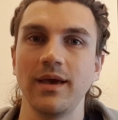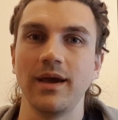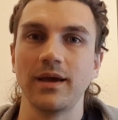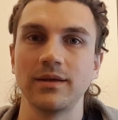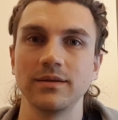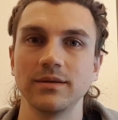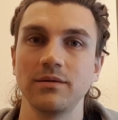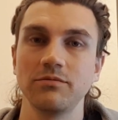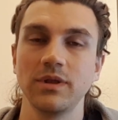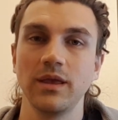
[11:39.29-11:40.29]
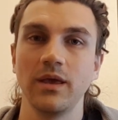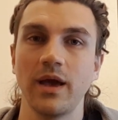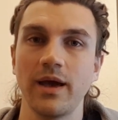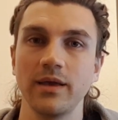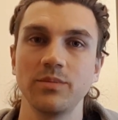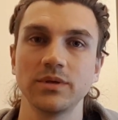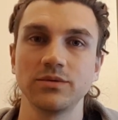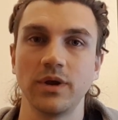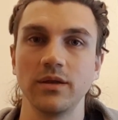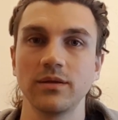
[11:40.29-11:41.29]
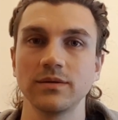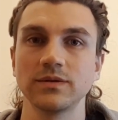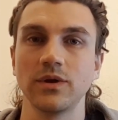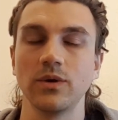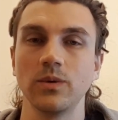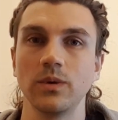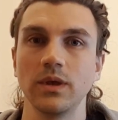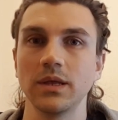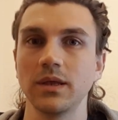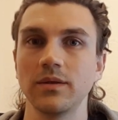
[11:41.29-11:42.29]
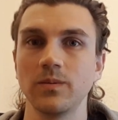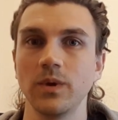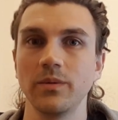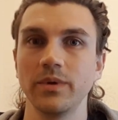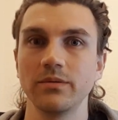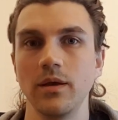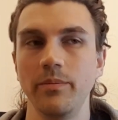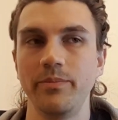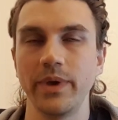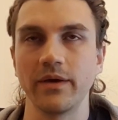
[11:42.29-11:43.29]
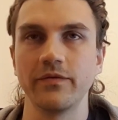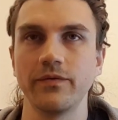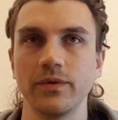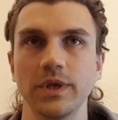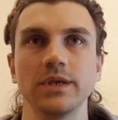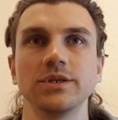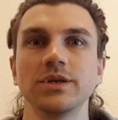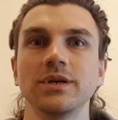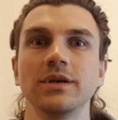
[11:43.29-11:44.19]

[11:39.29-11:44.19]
and a really high bitrate, so it will be a big footage.